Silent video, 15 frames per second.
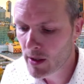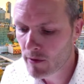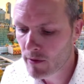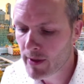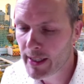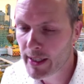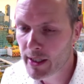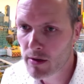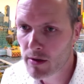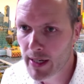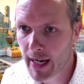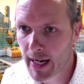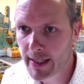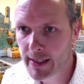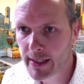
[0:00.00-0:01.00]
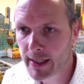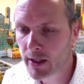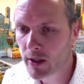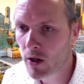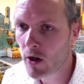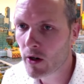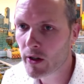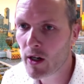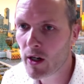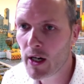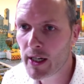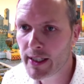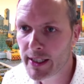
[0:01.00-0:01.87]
really creating online